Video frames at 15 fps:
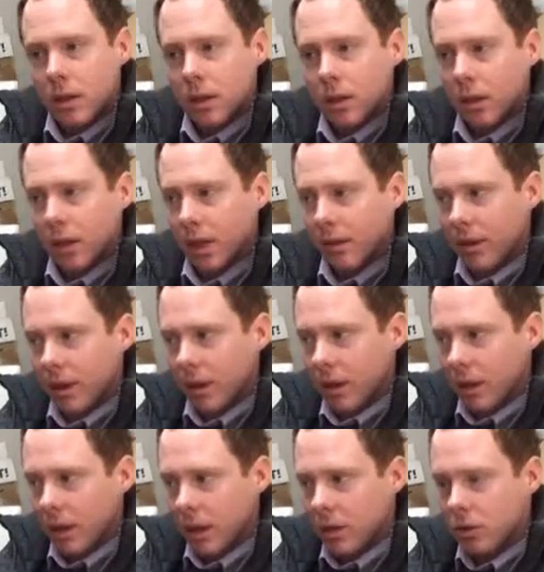So giving
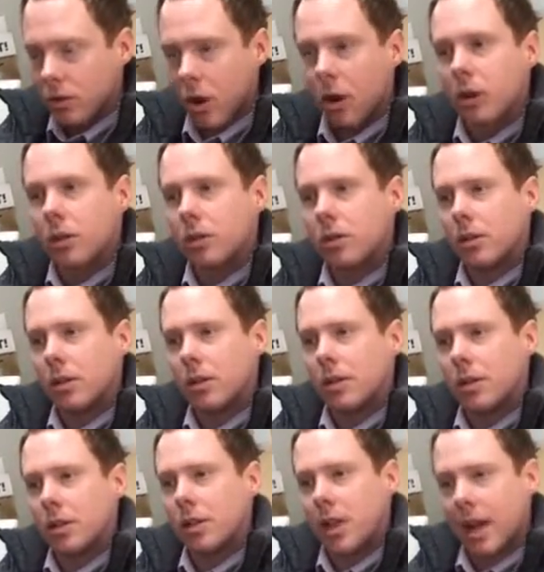the stronger students
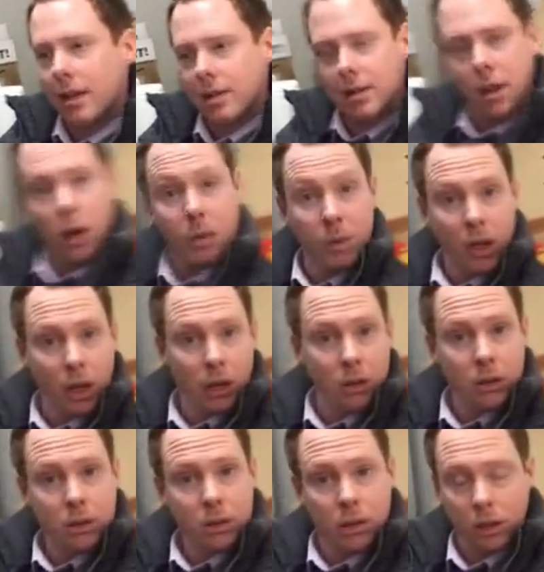the chance to help
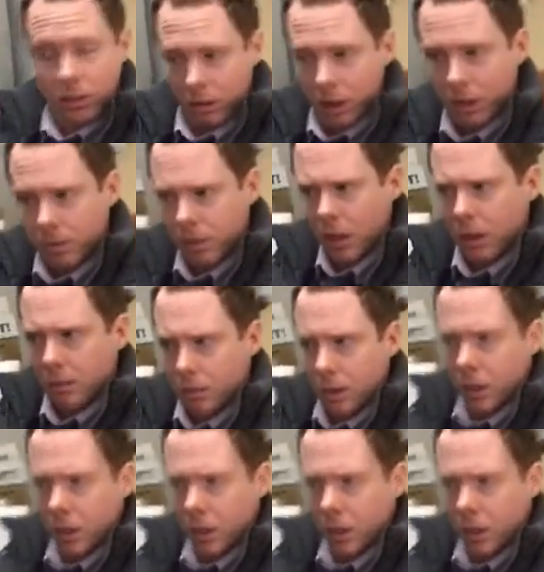younger, or the